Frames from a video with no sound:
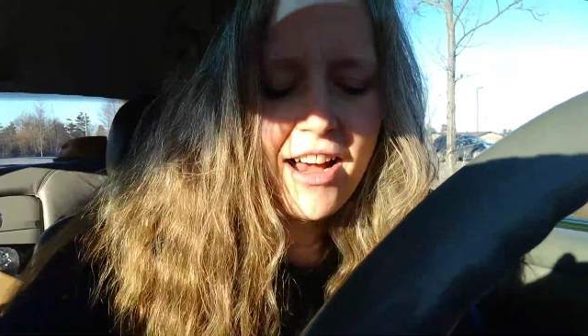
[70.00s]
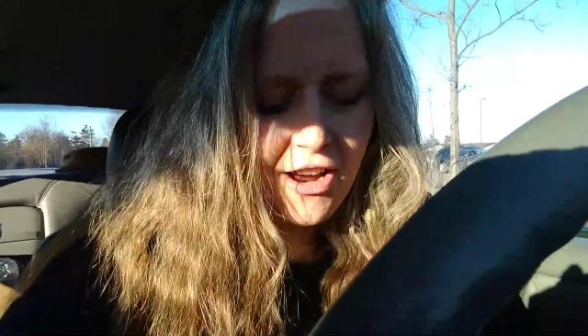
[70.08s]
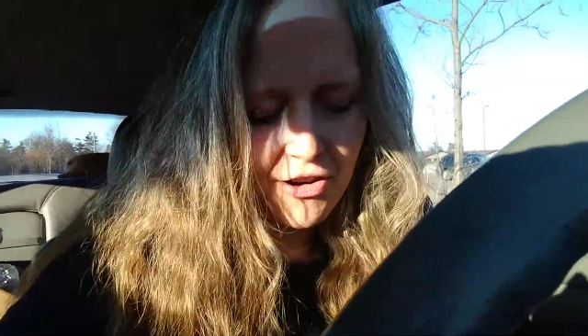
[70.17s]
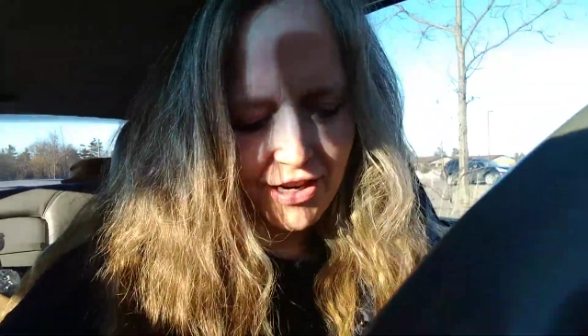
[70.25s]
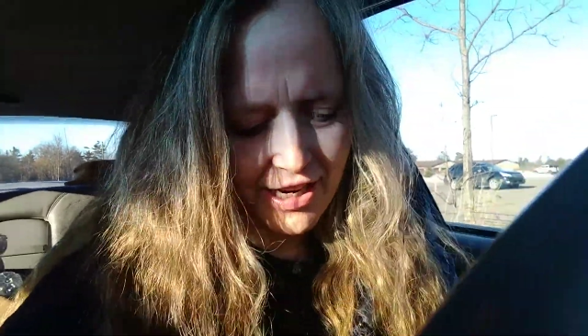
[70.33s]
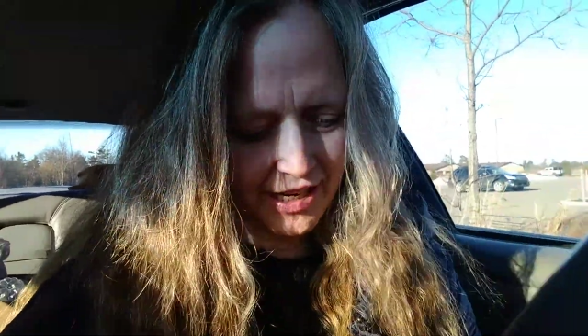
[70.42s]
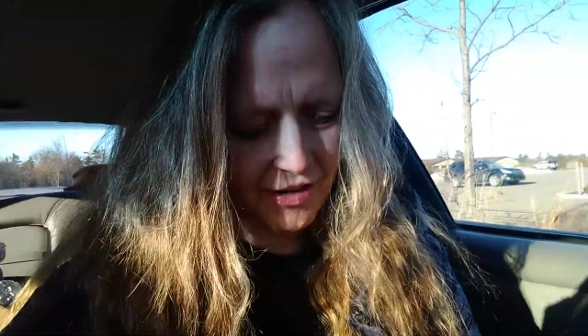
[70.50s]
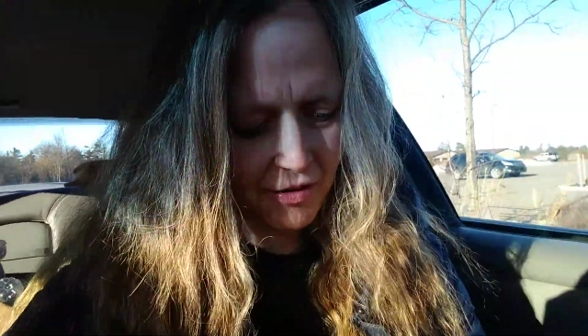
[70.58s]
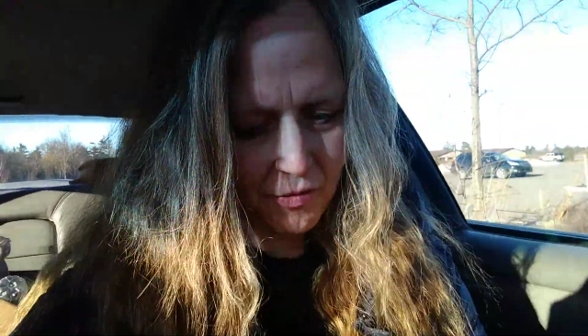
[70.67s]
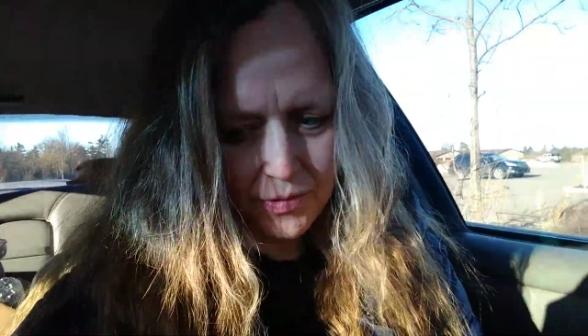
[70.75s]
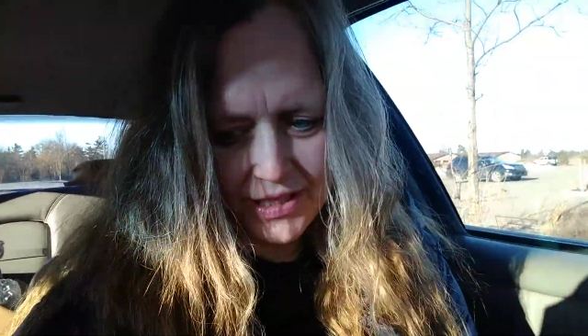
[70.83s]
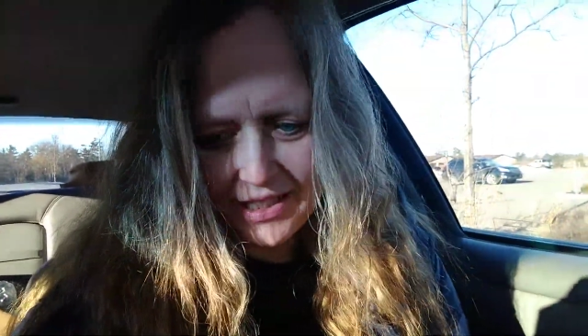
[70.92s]
All right,
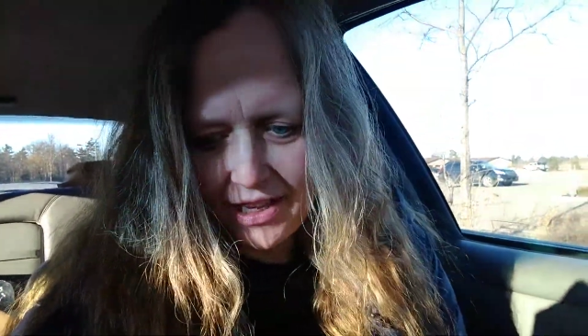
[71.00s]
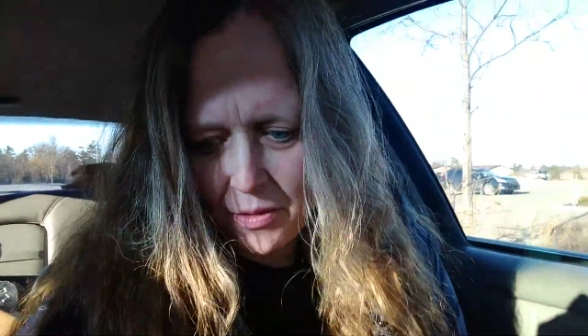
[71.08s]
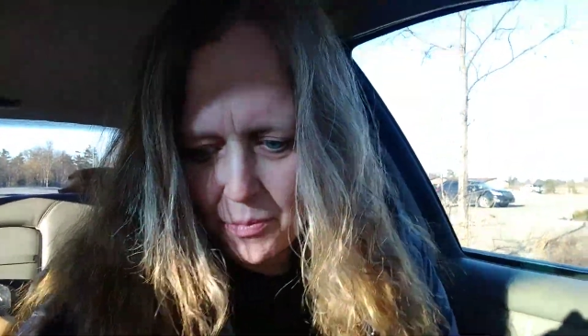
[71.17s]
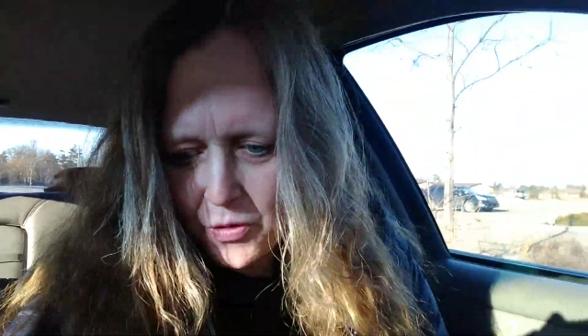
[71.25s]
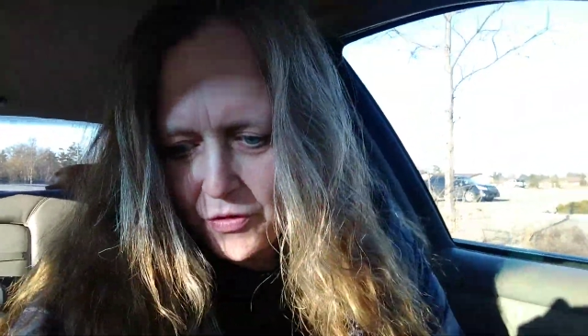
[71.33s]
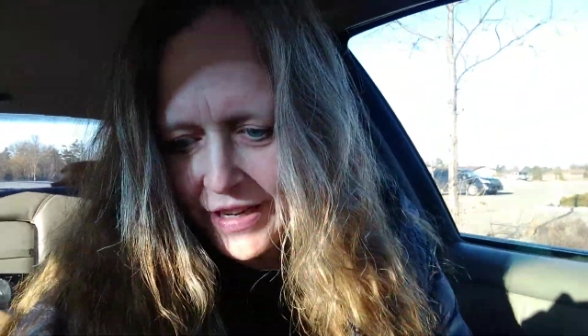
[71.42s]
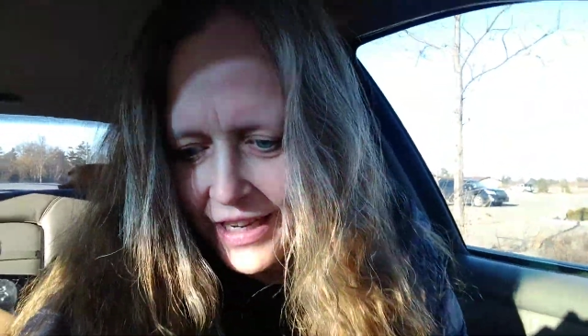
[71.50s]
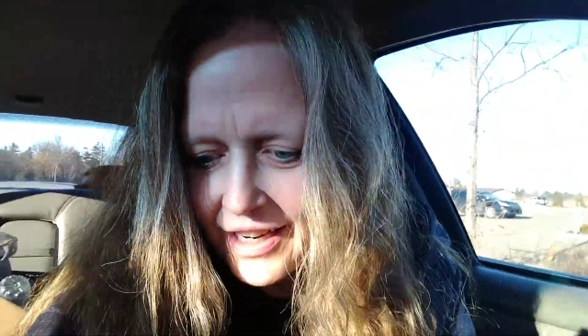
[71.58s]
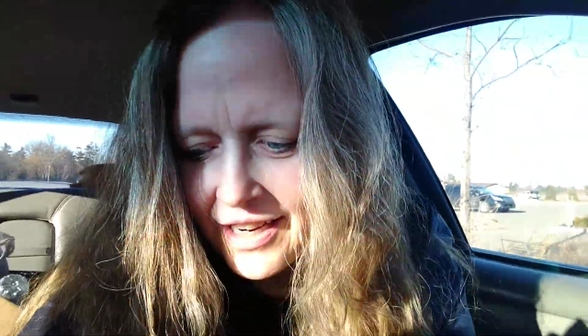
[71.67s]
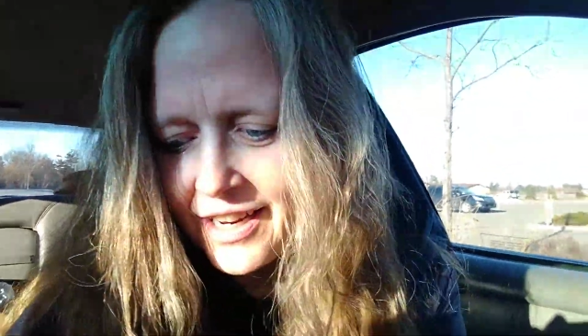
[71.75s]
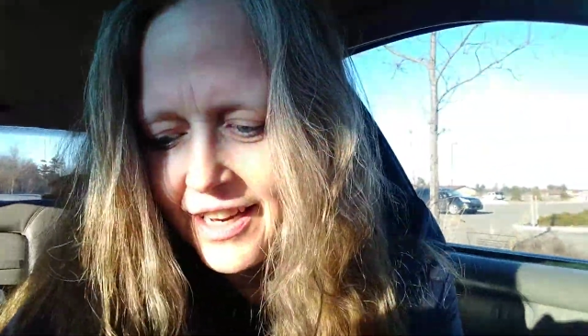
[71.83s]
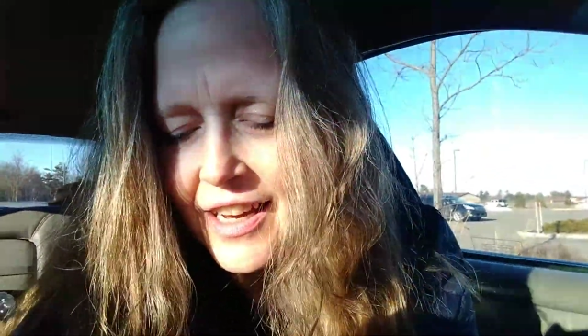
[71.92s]
we saw the movie. It
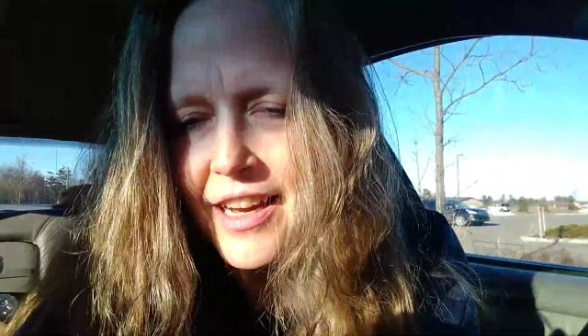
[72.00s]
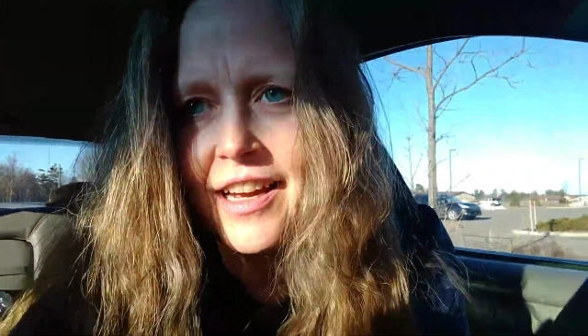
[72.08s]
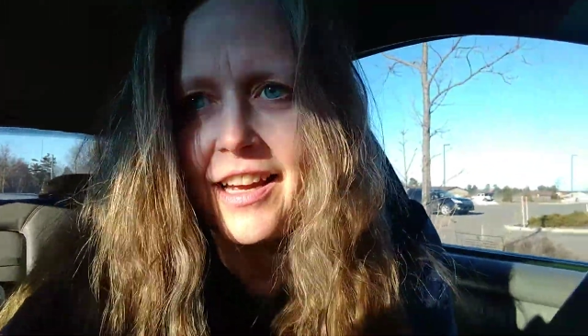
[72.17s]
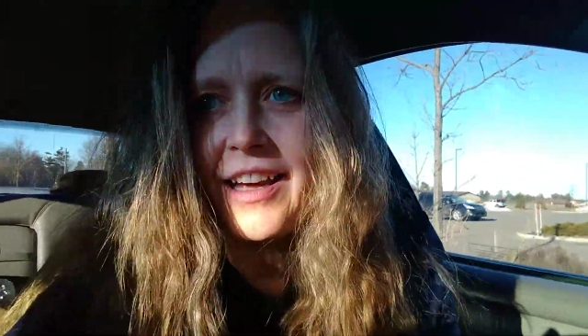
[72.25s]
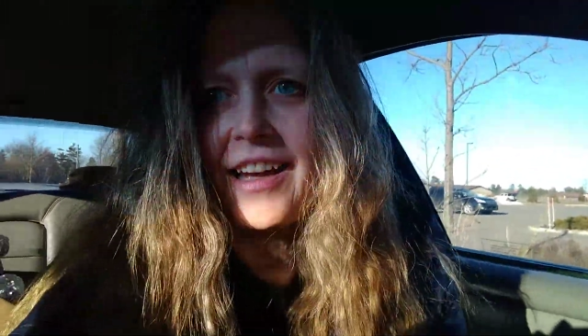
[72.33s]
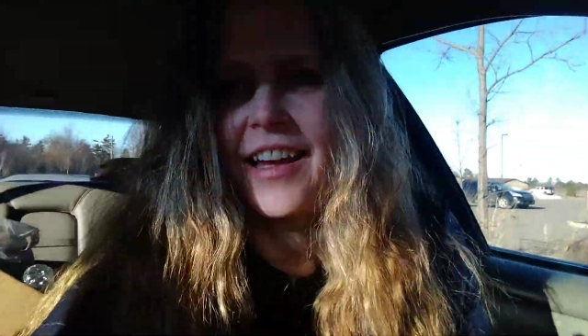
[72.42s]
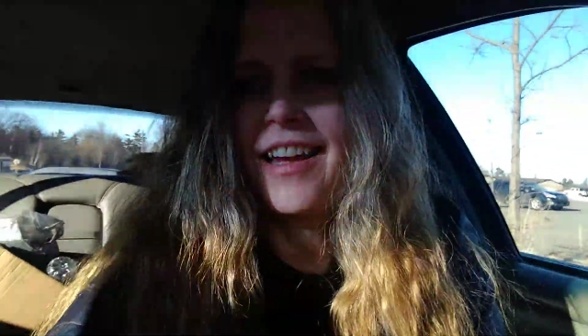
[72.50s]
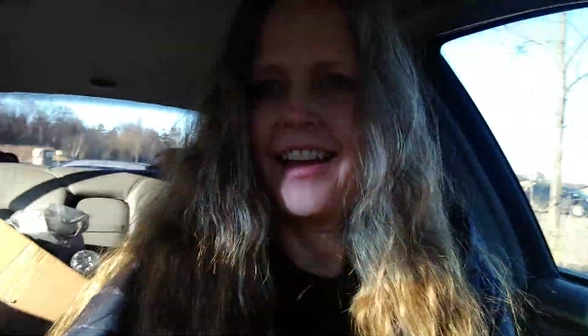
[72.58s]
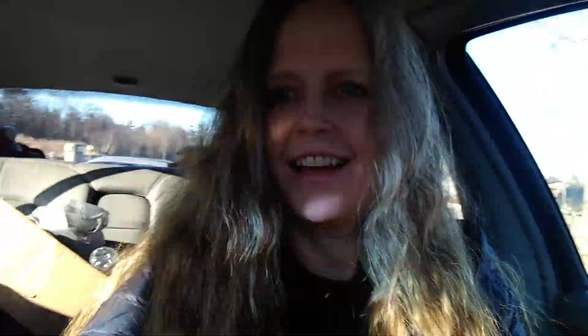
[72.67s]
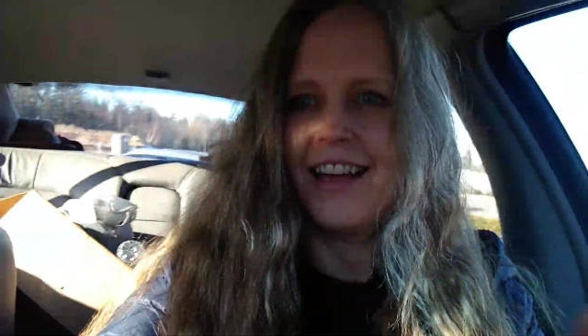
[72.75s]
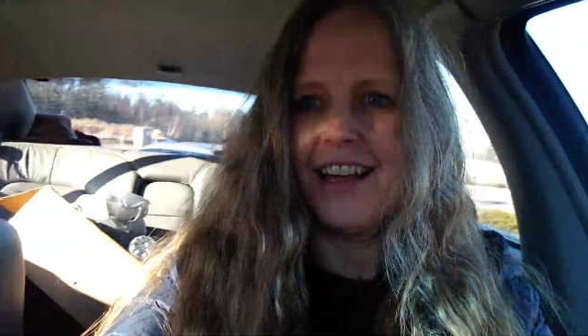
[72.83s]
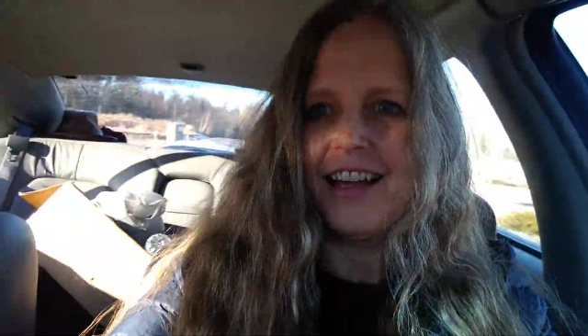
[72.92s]
feels like summer
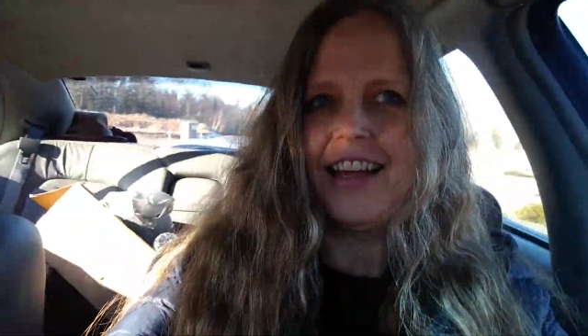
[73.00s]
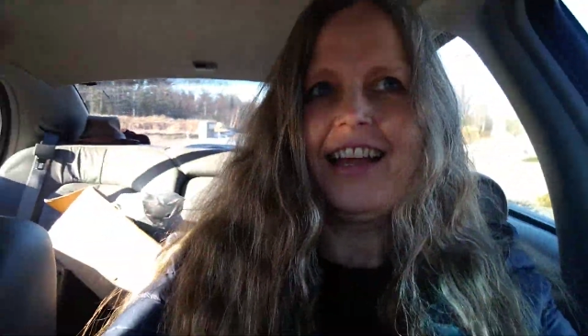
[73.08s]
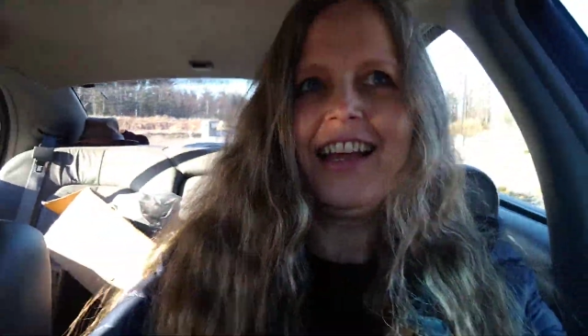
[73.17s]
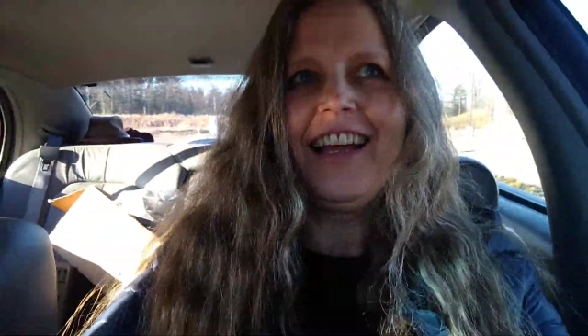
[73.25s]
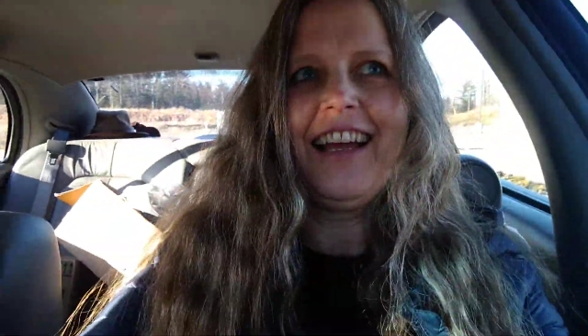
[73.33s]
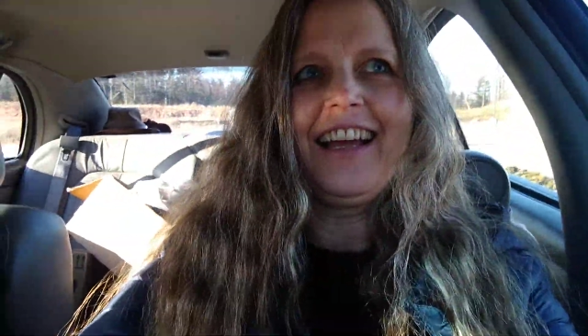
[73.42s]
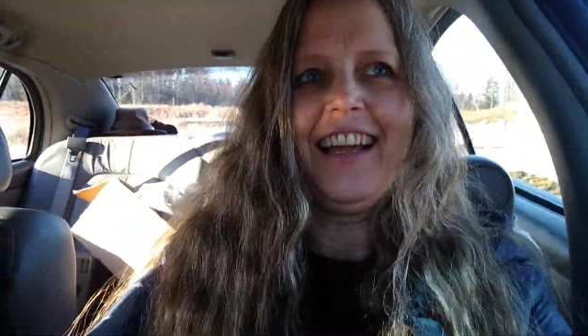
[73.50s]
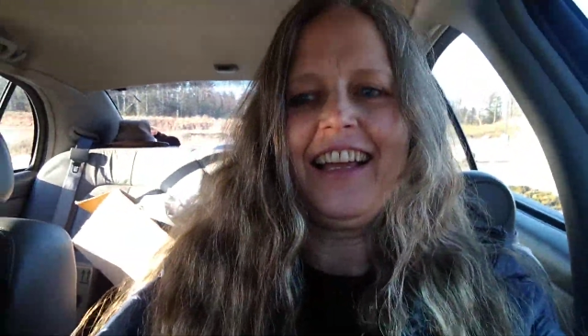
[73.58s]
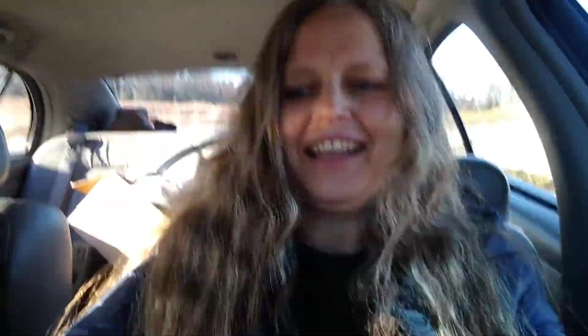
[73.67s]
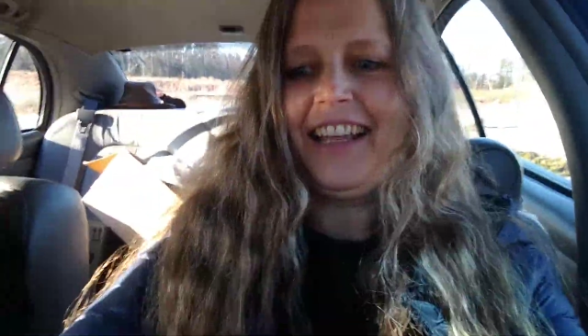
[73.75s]
out.